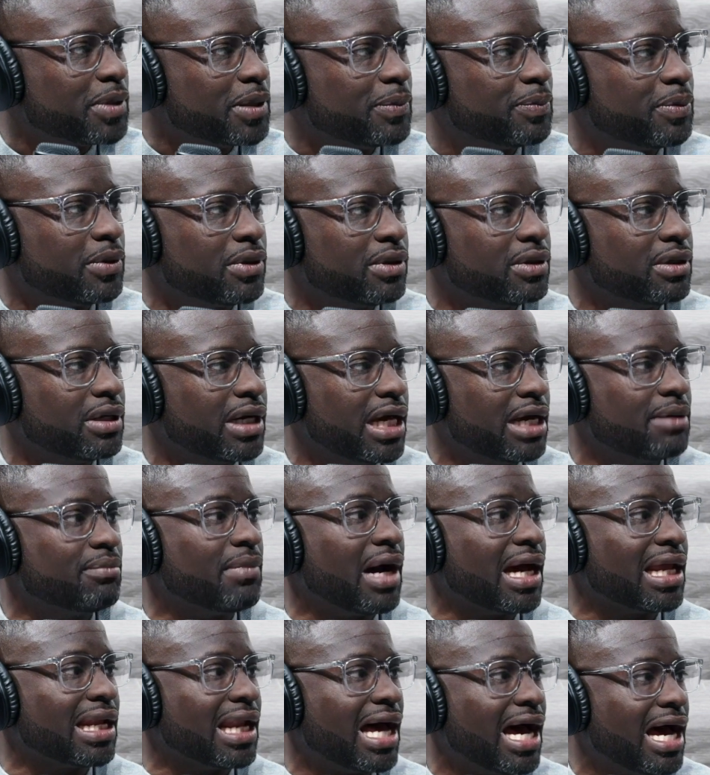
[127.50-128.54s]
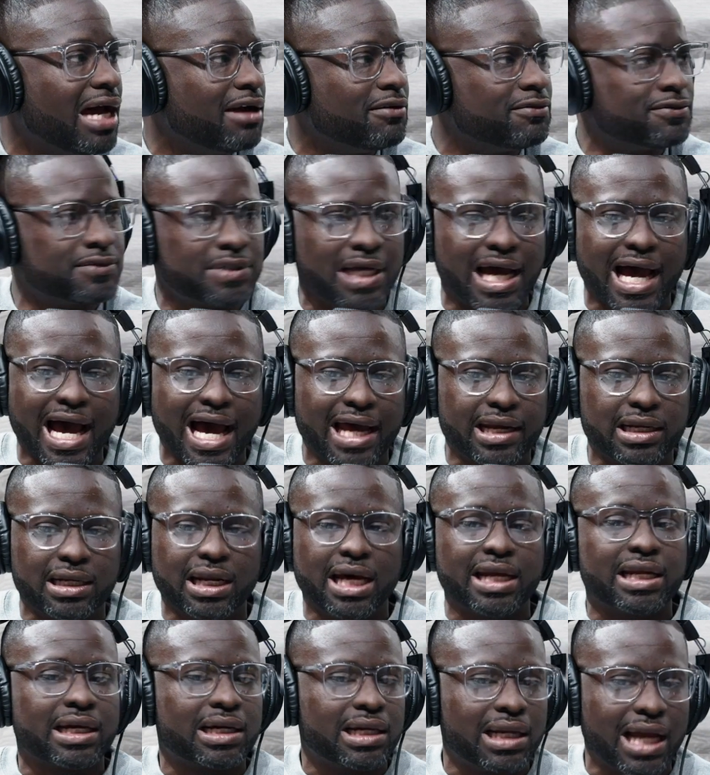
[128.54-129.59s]
people in my lives. I had a
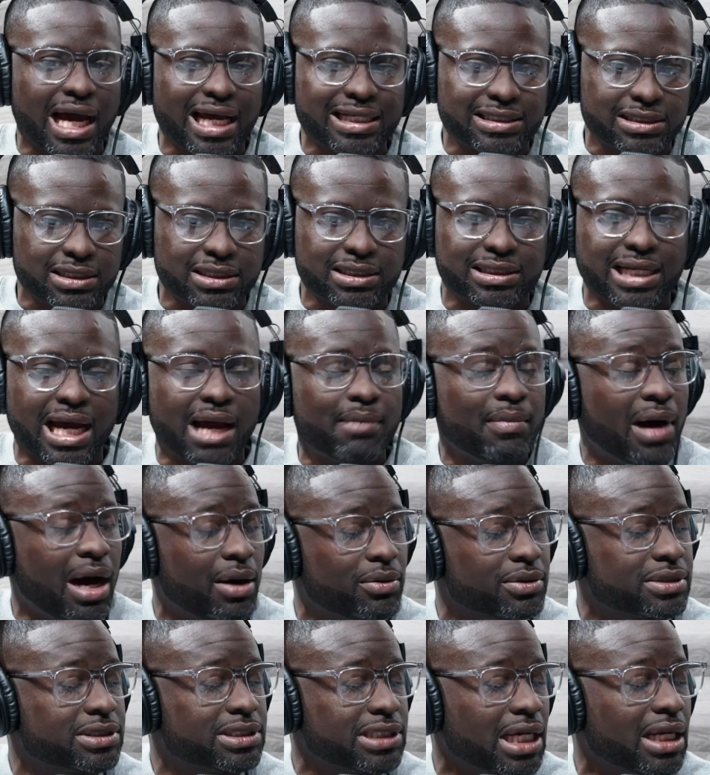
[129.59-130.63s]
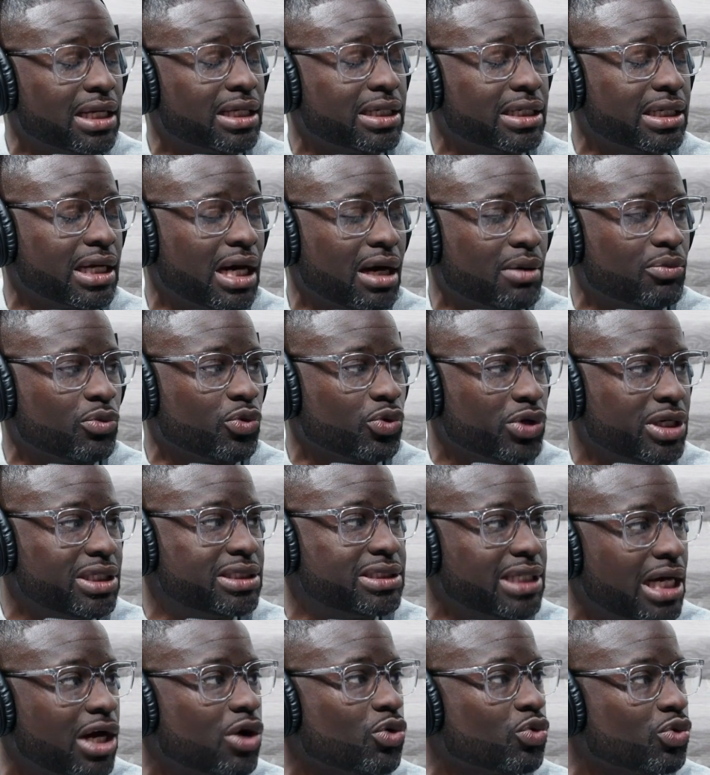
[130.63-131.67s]
lot of clients at the time. I was selling
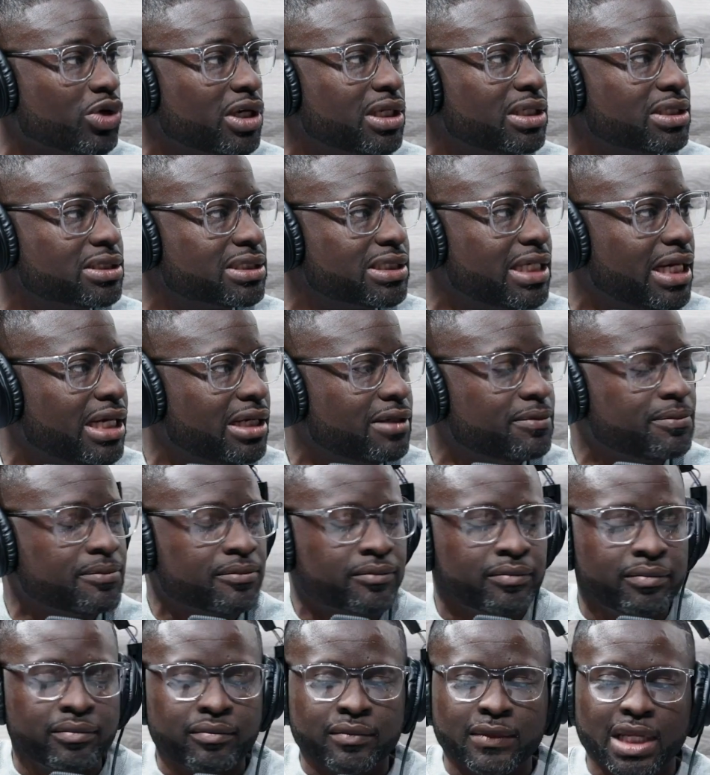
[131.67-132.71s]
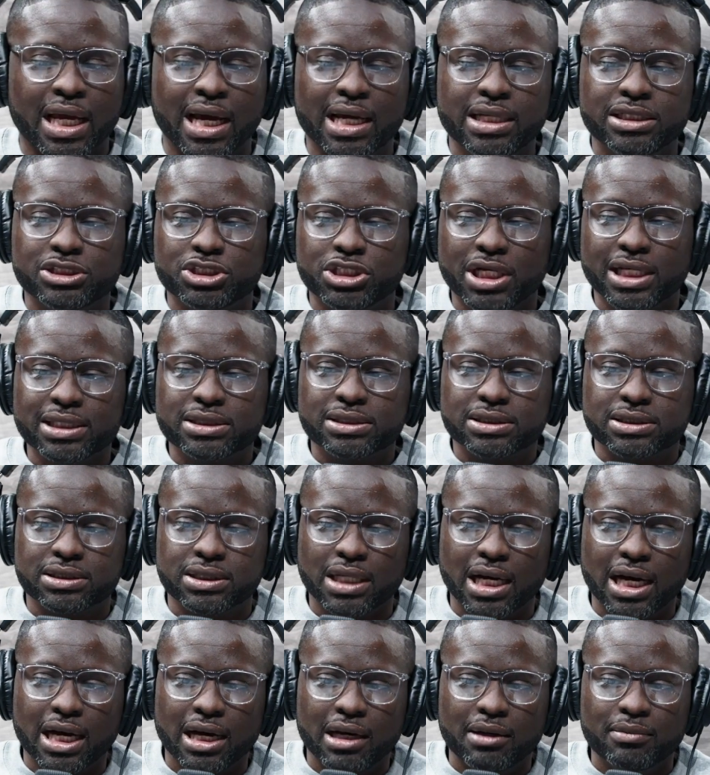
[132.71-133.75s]
retail real estate, and just
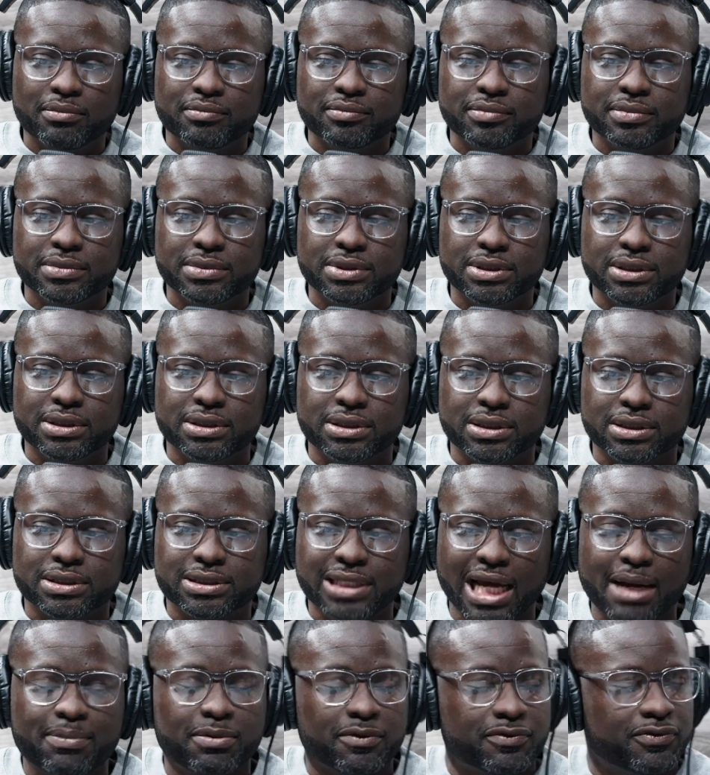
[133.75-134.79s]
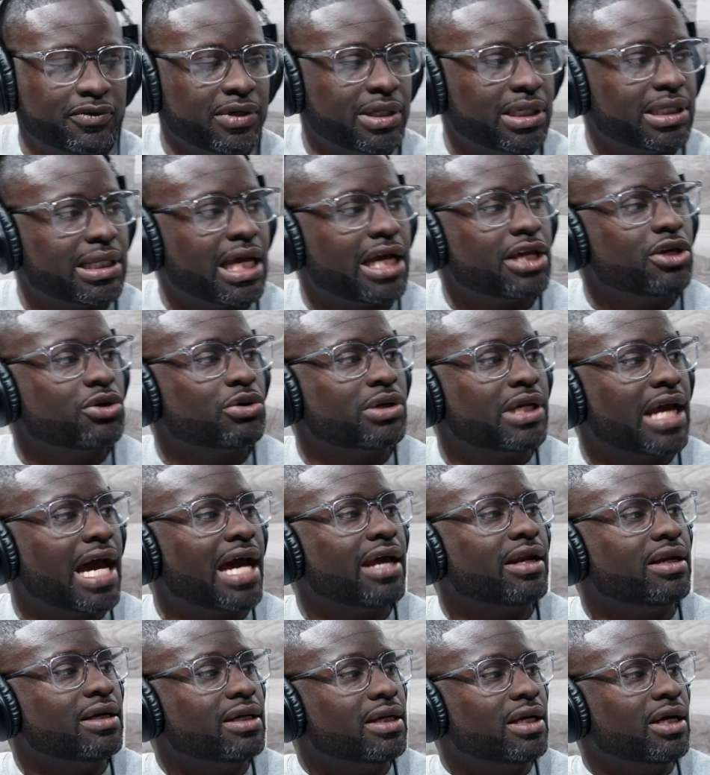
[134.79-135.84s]
the type of feeling that you
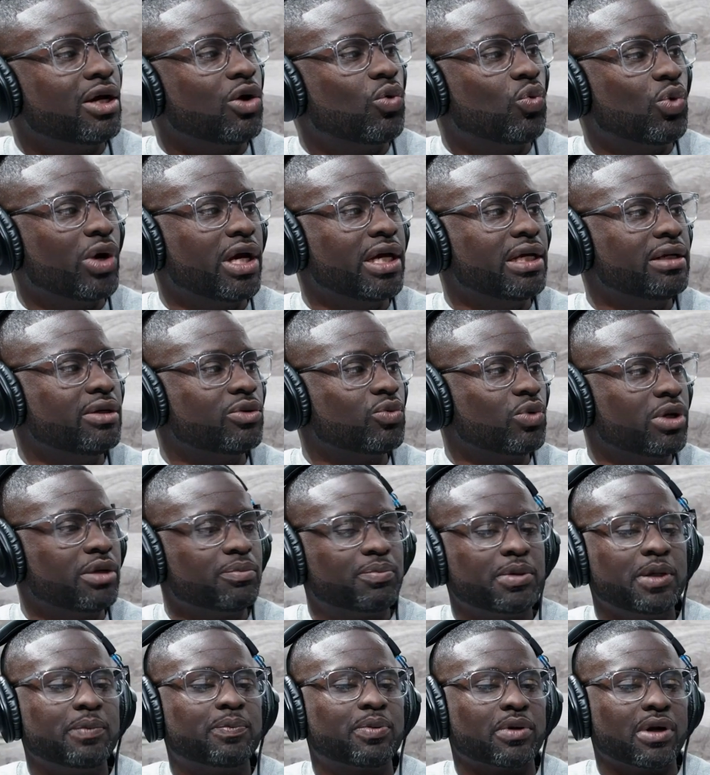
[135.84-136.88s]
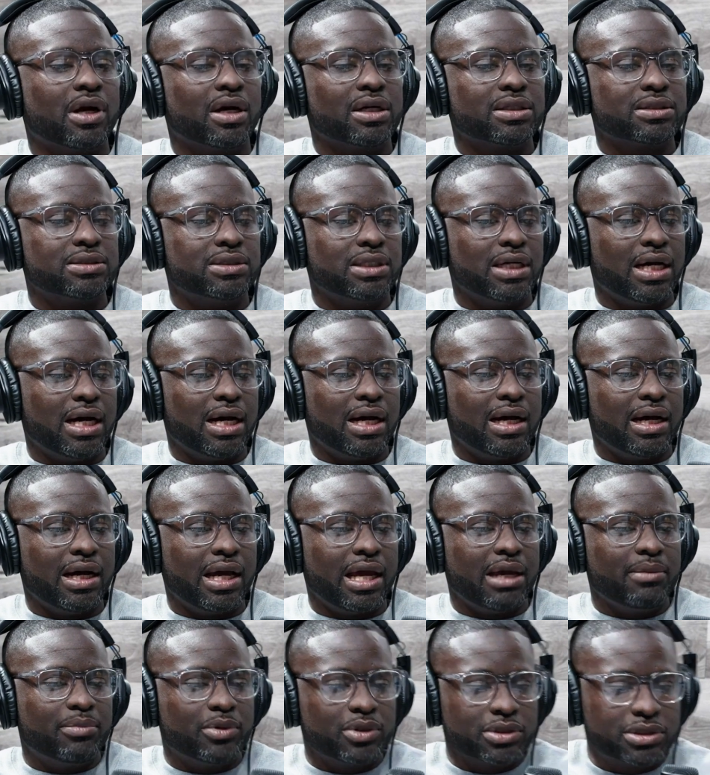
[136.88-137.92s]
get when people are
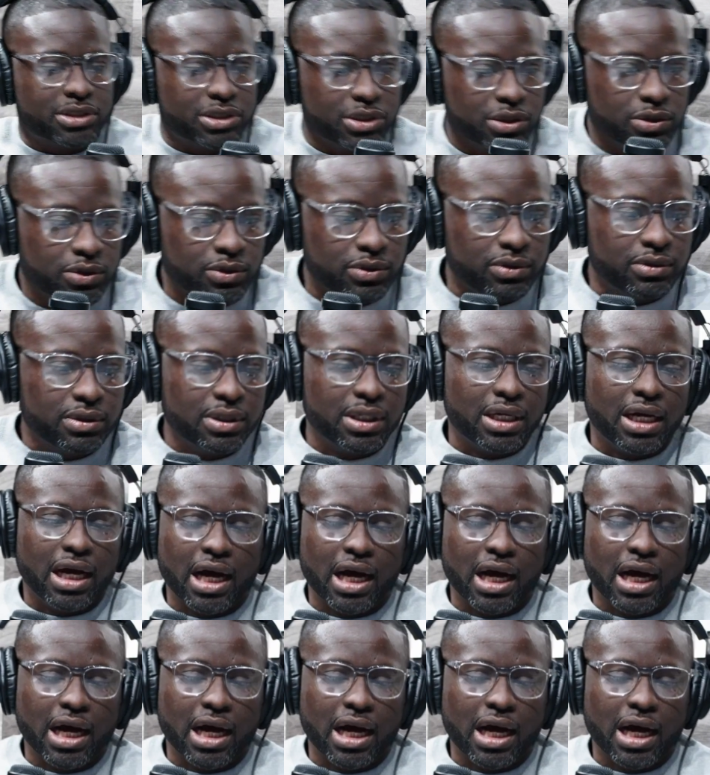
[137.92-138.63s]
able to